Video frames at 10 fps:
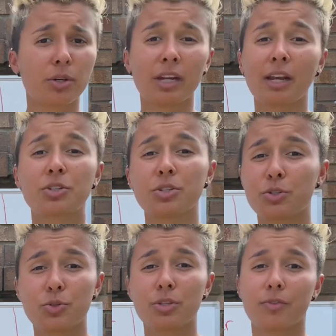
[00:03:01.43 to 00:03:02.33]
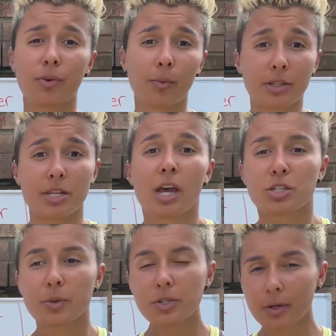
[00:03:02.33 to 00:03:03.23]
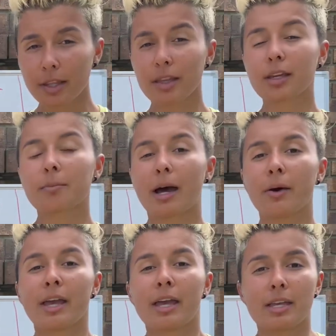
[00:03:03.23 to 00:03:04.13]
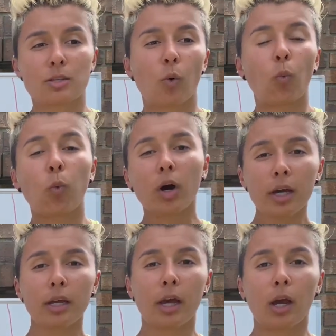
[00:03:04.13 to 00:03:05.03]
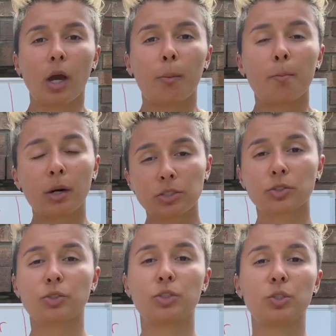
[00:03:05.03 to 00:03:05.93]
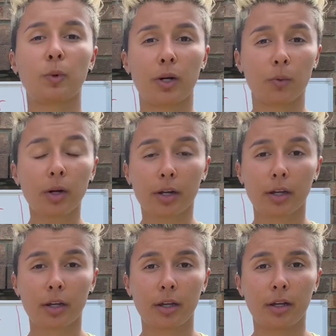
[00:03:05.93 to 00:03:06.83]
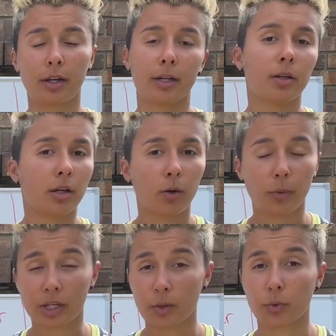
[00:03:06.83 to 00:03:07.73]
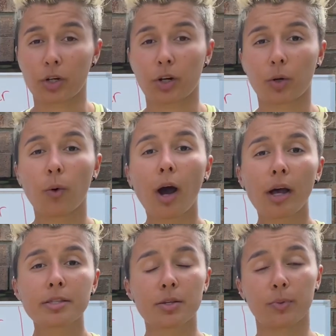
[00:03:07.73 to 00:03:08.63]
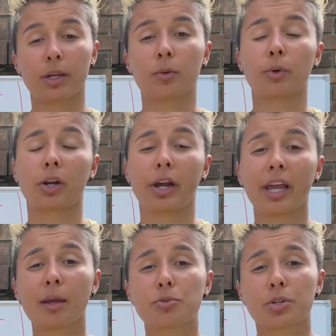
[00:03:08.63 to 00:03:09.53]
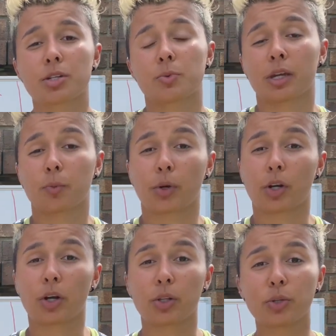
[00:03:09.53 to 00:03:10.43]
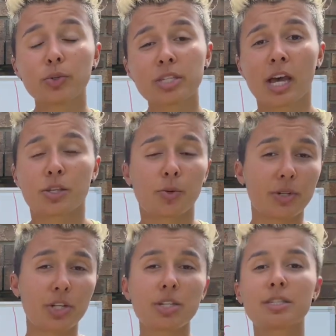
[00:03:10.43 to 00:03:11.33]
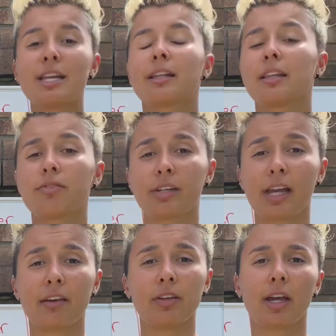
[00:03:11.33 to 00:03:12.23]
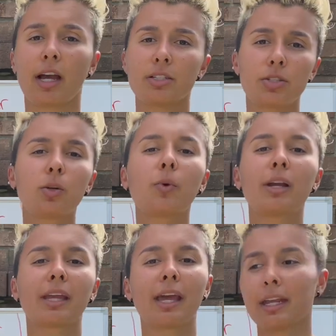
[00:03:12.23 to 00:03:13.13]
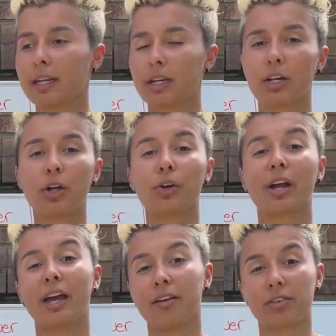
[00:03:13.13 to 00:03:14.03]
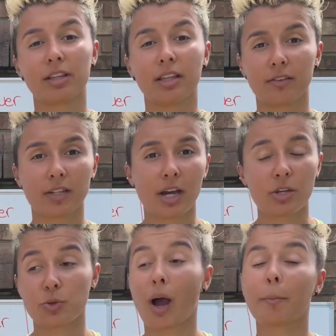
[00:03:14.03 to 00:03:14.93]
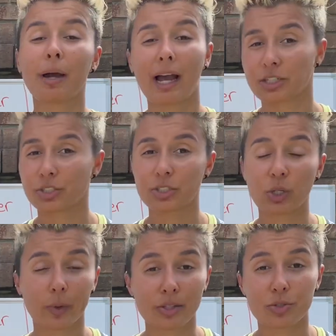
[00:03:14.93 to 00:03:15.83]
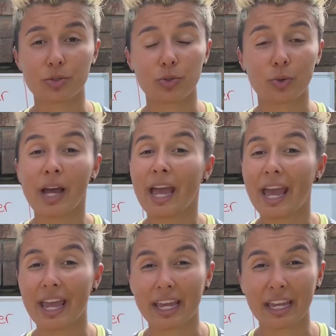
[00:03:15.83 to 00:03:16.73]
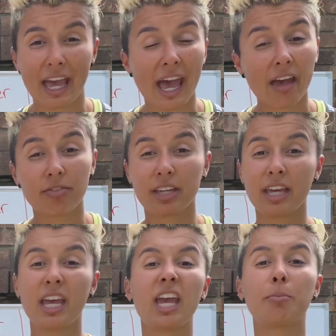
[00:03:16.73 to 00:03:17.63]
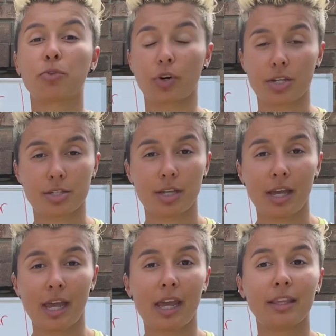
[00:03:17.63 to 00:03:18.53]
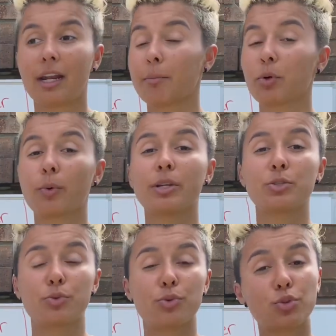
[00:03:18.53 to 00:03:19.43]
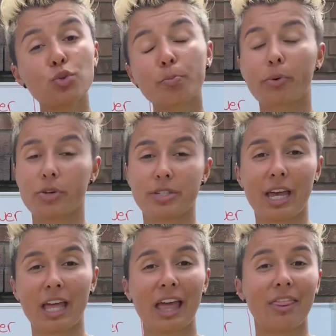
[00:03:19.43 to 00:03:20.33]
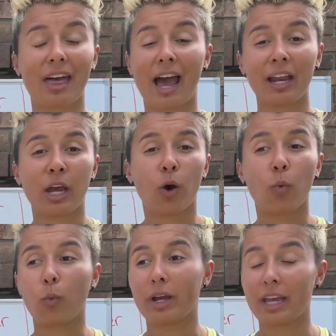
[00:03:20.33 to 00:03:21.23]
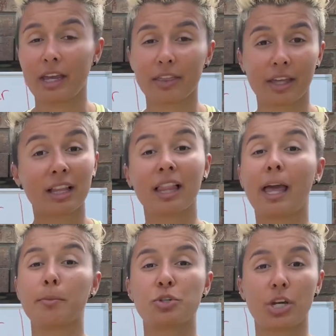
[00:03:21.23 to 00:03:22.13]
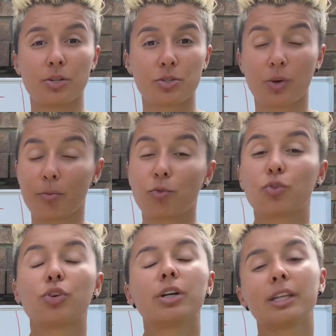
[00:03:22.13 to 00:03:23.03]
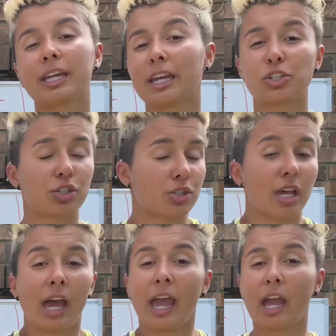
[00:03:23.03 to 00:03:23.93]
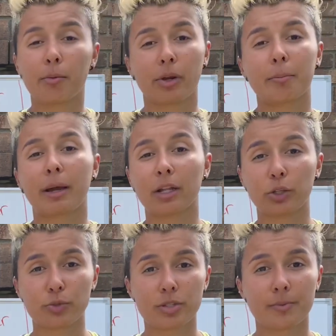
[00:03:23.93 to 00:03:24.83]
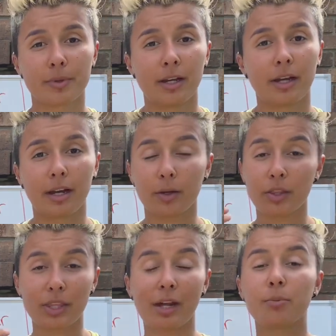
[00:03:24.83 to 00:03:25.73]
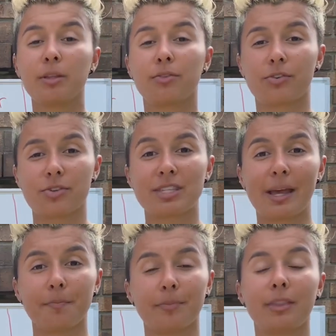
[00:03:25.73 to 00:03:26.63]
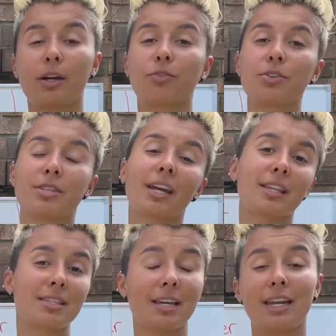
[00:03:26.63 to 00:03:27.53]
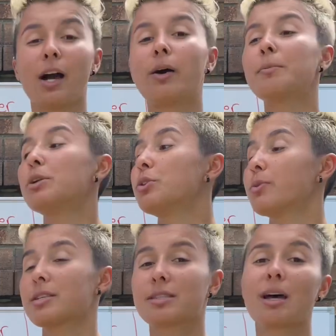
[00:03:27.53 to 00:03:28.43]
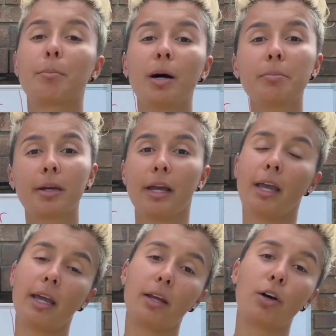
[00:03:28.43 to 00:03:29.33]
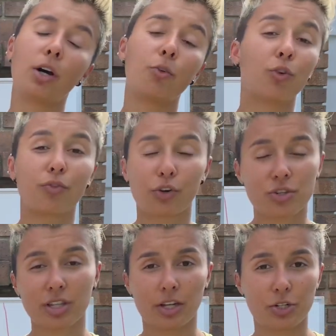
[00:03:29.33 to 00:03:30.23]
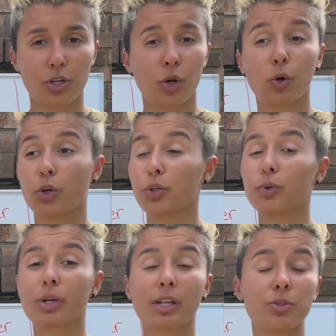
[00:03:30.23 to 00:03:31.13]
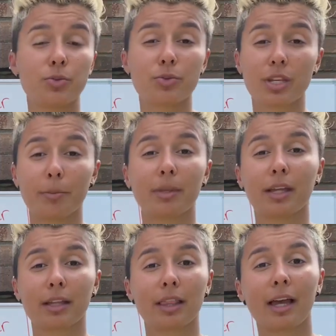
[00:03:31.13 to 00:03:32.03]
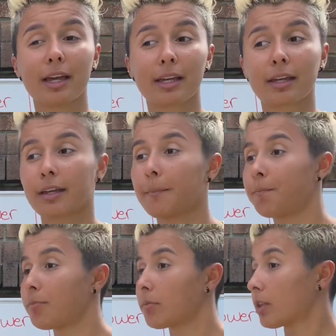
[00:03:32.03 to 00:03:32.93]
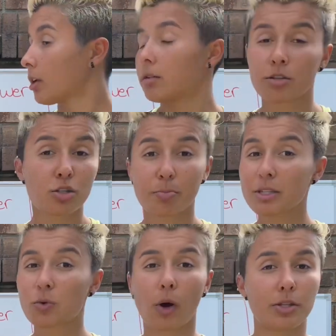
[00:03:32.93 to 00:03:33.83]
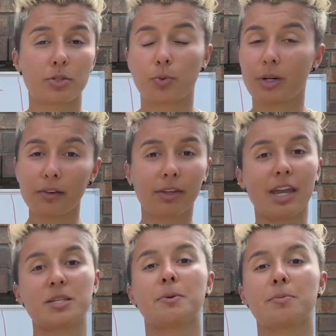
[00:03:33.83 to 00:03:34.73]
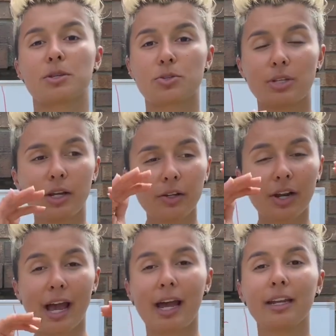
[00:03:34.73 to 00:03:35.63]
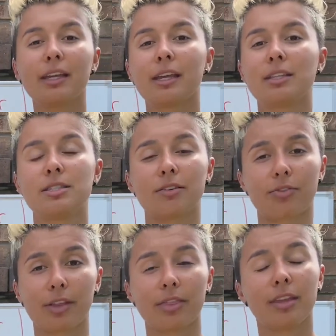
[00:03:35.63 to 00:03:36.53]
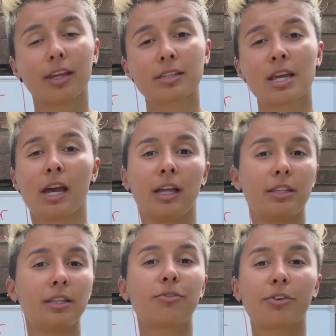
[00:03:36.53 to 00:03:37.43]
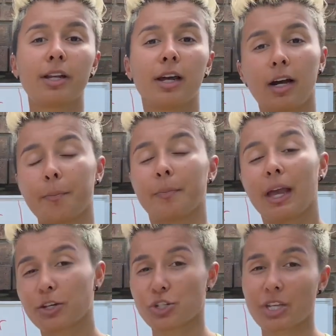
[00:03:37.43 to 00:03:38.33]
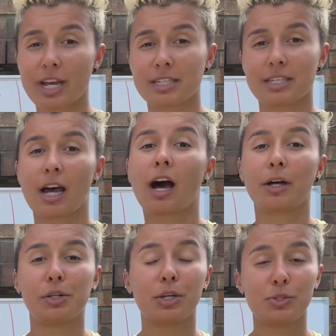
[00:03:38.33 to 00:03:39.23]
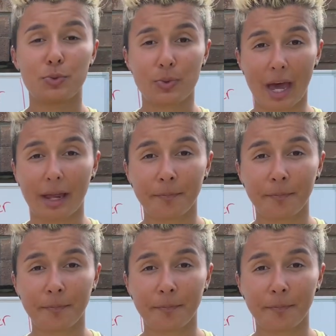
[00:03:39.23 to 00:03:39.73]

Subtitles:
can actually choose different ones. So what you want to think about is what muscles do you want to work, right? We can work our quads, we can work our hamstrings, we can work our glutes. So we just deadlifted heavy. I still want to get in another heavy lift. So I'm actually going to do a heavy hip thrust. And then I'm going to superset that with clamshells. So I'm really just hammering my glutes. All right, that'll be the first set. Now for the second set, now I'm going to do a step up and a reverse lunge. Or you can do something like split squats, whatever the case may be. So now you're adding in different things, different exercises onto that.